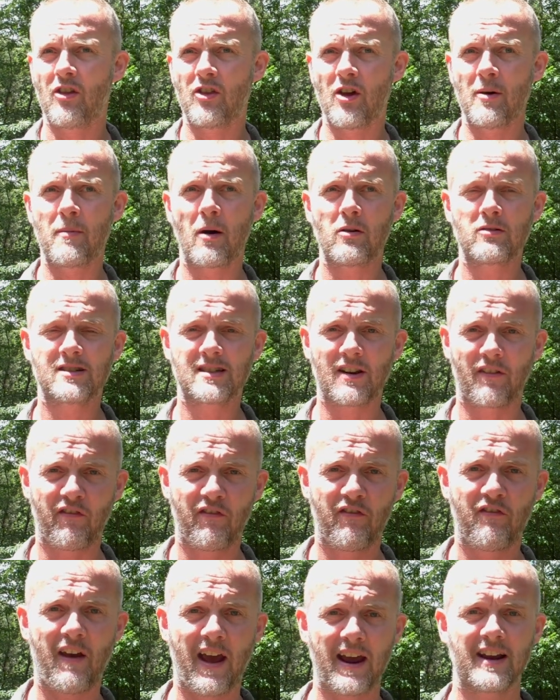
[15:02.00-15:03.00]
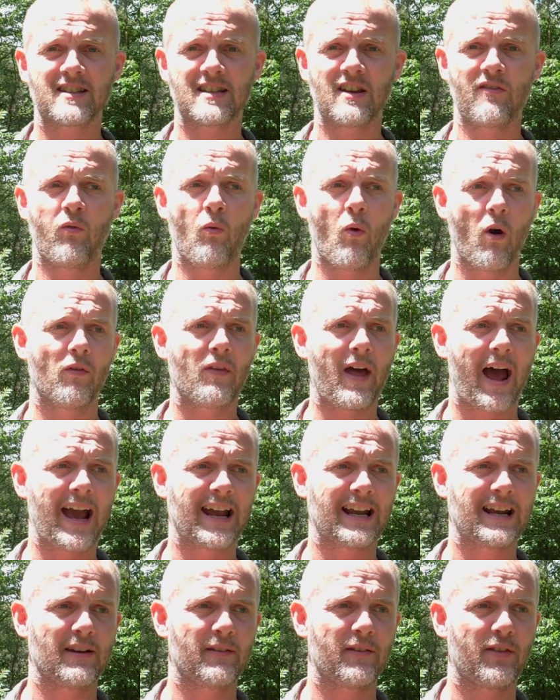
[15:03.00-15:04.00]
the most effective one that
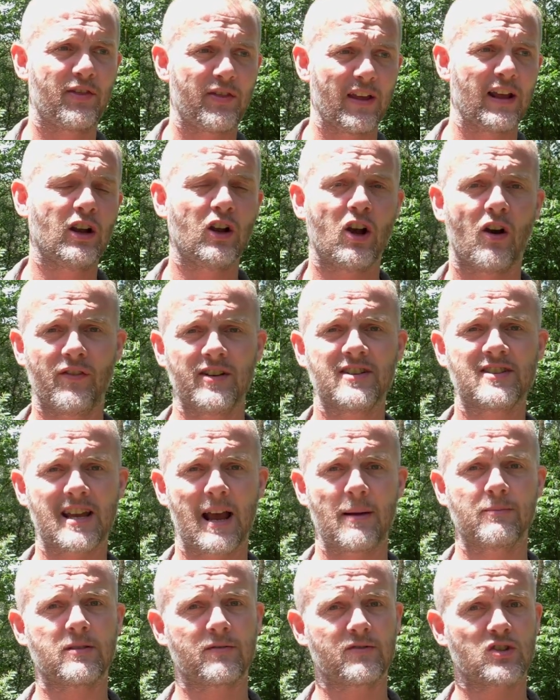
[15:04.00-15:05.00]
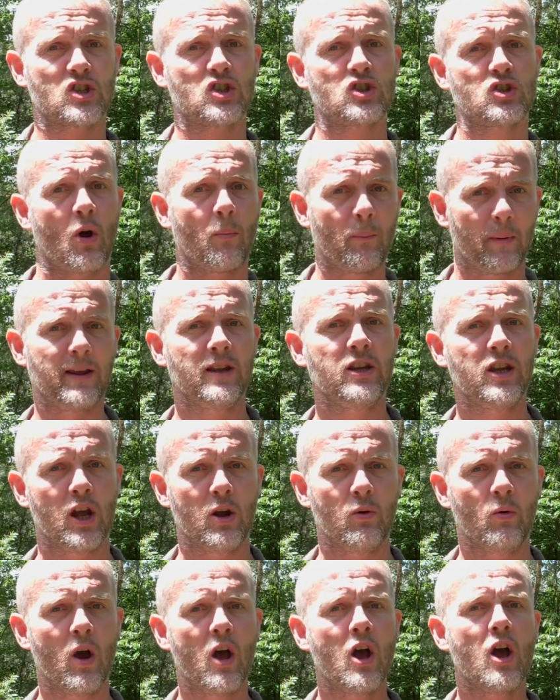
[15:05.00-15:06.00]
I can think of in terms of stopping
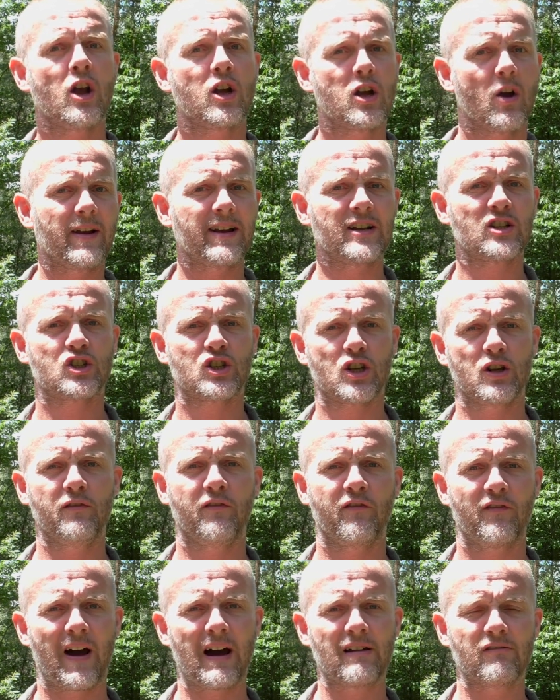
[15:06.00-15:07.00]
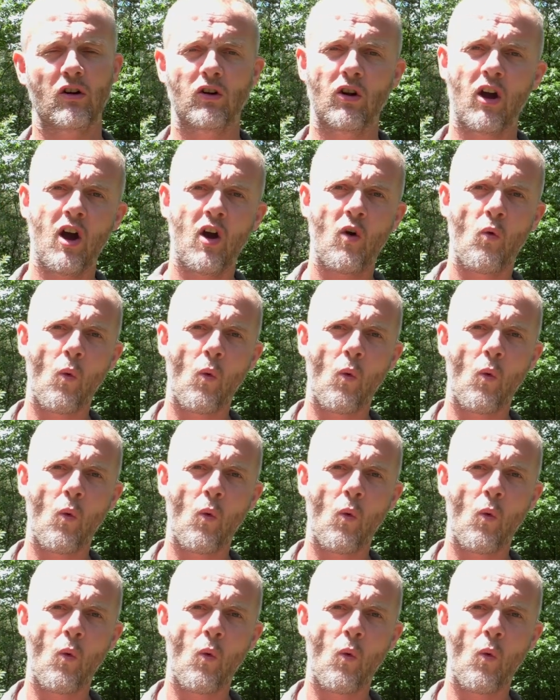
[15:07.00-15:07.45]
you going too far wrong.